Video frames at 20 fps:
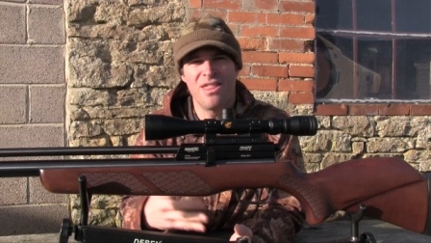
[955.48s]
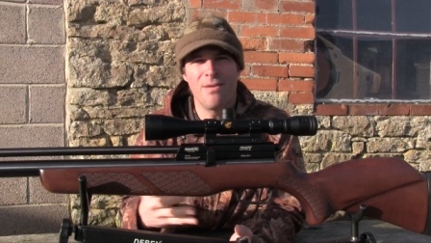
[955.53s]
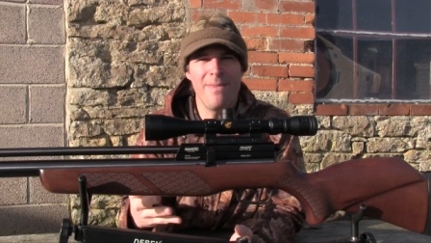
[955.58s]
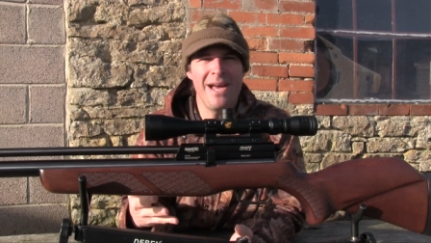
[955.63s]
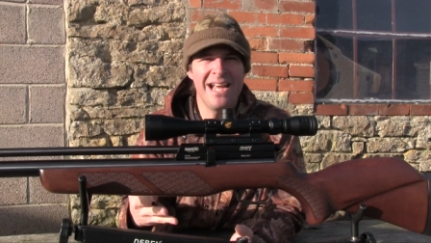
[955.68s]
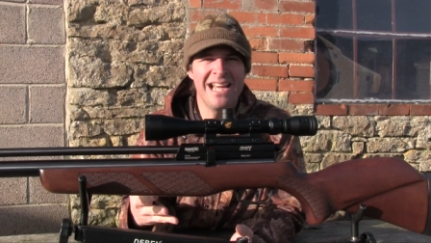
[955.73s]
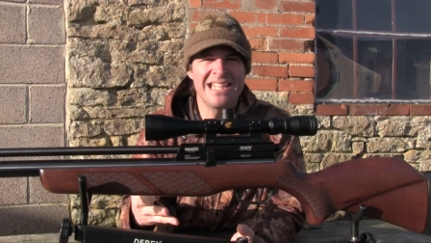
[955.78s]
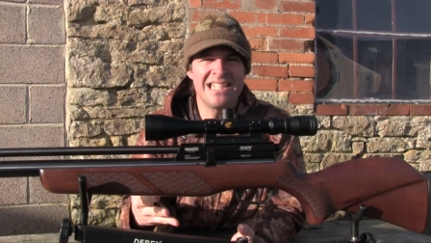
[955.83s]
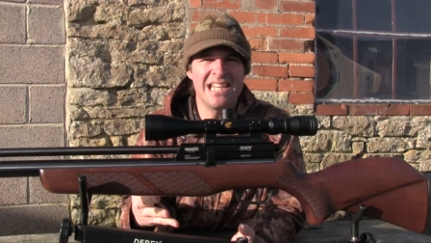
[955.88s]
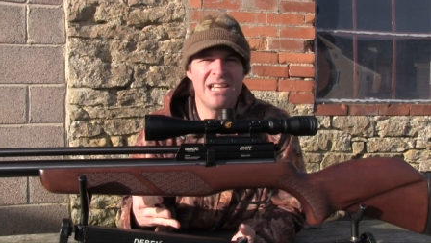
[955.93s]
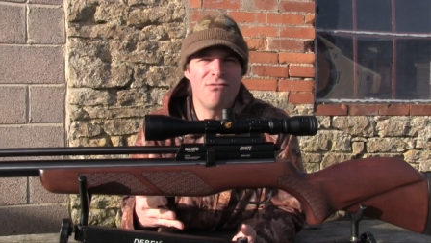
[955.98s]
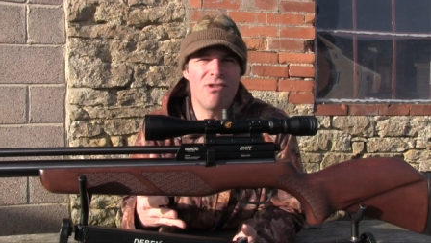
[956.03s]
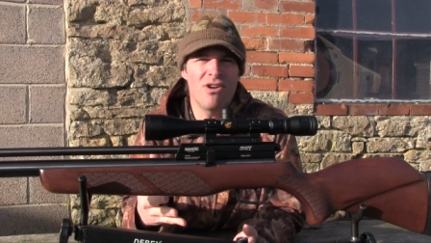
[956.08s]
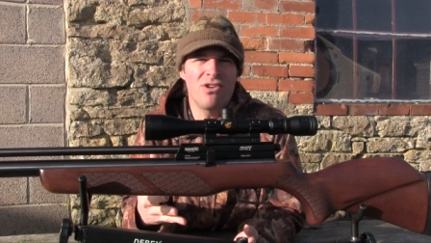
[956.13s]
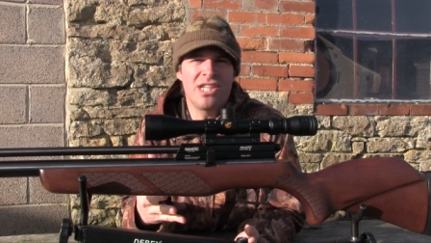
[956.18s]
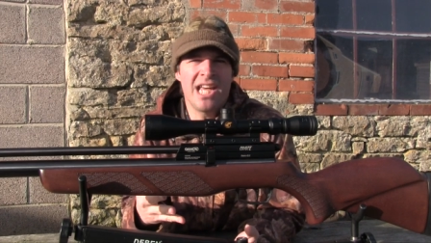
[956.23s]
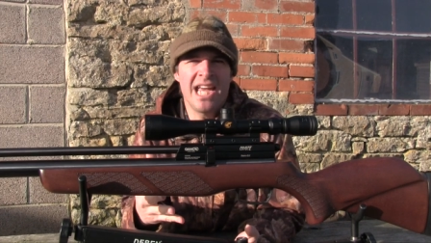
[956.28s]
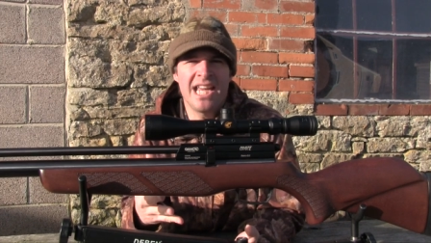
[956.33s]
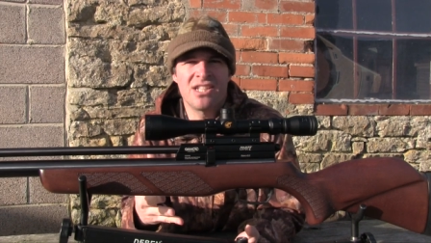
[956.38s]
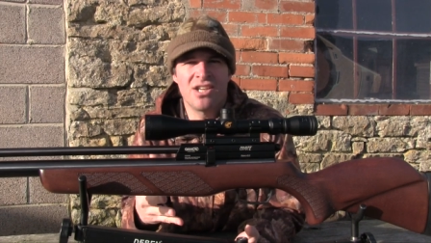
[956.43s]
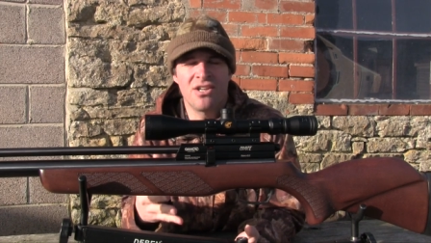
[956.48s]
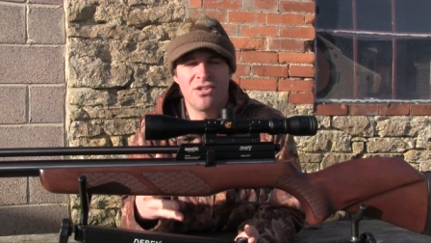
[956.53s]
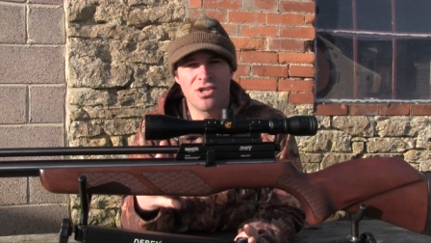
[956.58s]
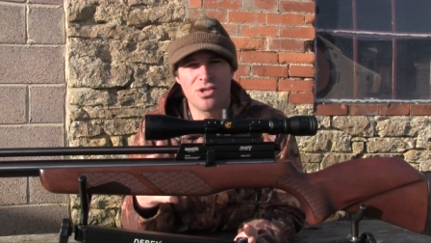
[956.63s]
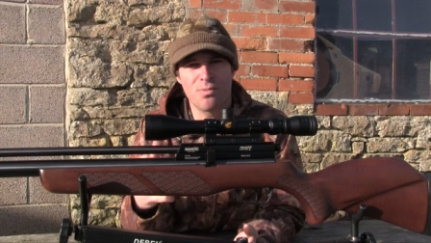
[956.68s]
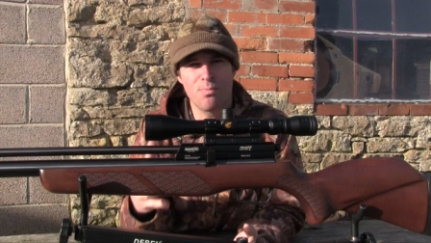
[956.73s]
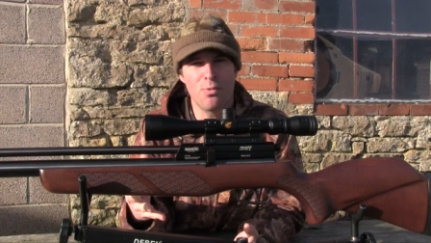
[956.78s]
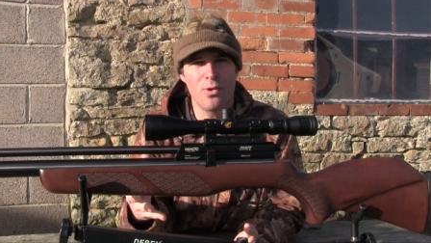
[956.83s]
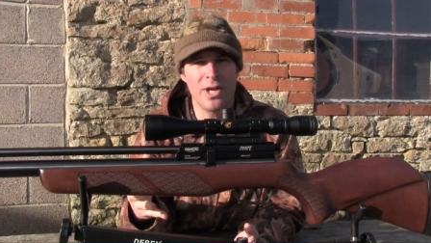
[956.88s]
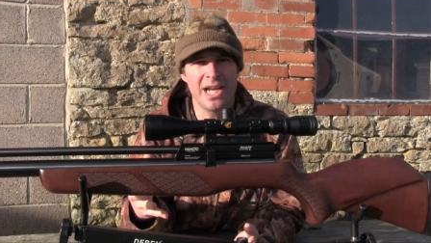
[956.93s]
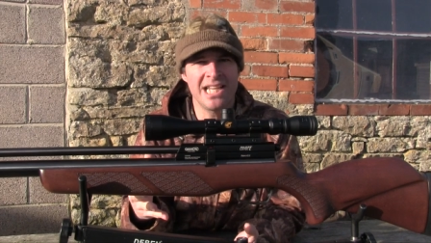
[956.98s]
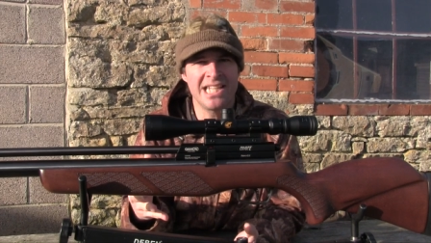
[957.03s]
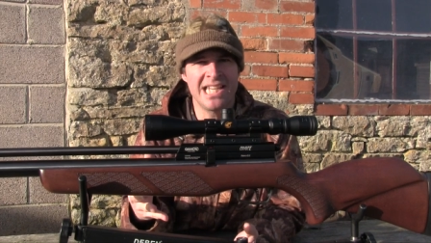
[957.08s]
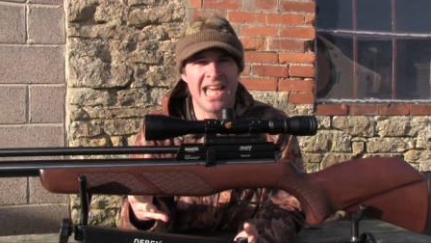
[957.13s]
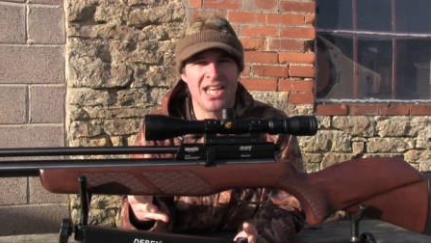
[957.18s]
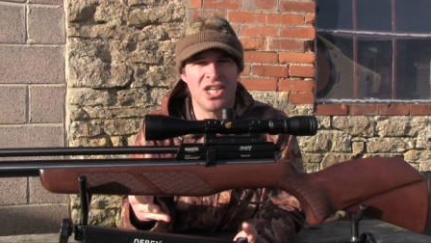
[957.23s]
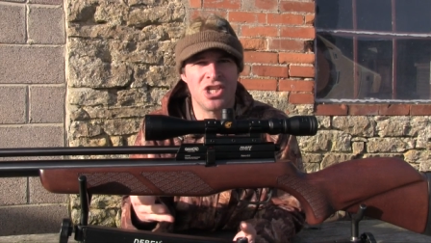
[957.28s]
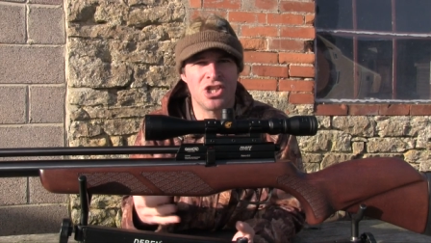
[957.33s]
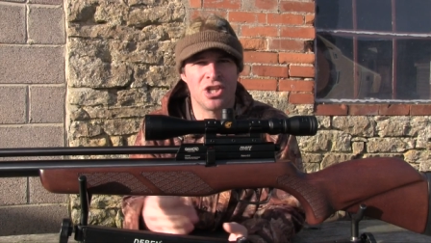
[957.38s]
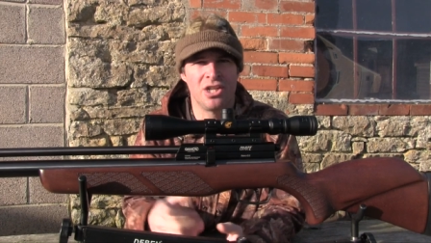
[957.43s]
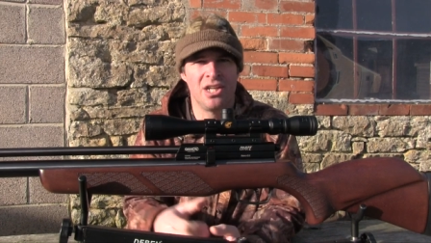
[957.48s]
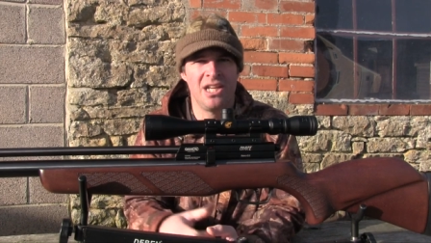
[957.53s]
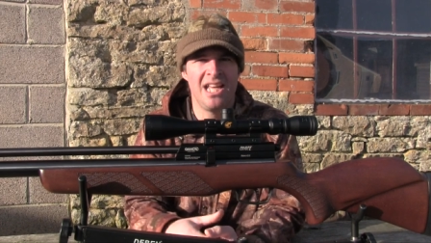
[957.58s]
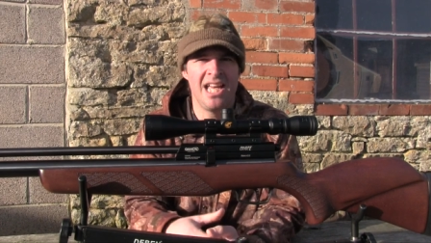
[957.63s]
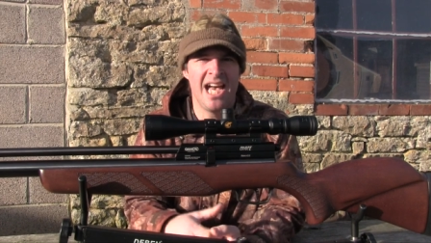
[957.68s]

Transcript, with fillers: The magazine rotates under spring tension